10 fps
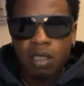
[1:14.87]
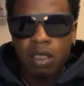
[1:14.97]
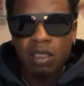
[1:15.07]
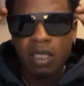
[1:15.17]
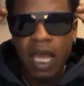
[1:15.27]

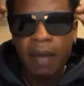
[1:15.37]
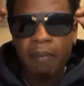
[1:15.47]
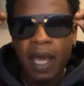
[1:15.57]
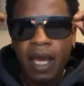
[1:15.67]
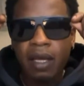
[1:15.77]
the
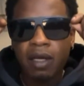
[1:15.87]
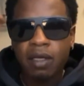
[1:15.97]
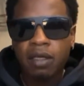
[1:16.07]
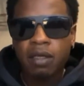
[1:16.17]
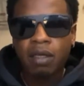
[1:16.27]
snapback
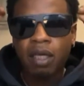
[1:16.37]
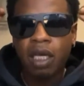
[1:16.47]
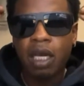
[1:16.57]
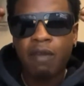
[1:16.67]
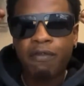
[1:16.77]

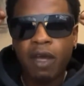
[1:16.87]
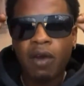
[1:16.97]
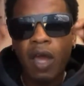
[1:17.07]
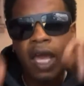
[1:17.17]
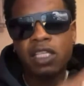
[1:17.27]

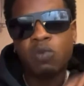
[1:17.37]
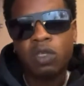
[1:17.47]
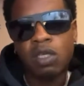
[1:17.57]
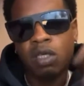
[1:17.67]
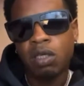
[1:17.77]
NFL hats
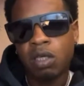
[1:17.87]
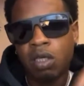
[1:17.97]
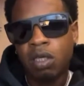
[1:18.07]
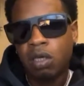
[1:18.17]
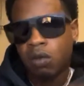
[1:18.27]
with the
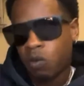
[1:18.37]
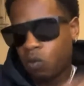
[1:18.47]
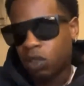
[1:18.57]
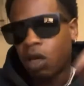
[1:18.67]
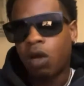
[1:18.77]

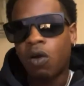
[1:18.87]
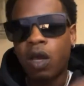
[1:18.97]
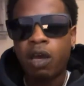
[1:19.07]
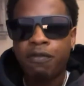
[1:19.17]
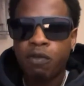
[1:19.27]
with the um
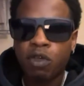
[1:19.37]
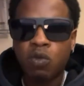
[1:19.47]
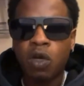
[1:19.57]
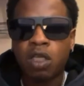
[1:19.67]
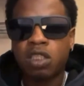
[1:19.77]
Air Force
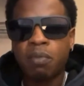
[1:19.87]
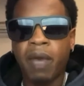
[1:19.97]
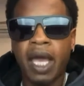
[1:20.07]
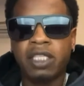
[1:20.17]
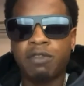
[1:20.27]
Ones to
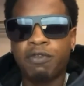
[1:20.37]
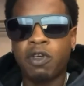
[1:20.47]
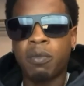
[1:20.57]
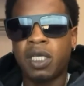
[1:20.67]
match, you feel me?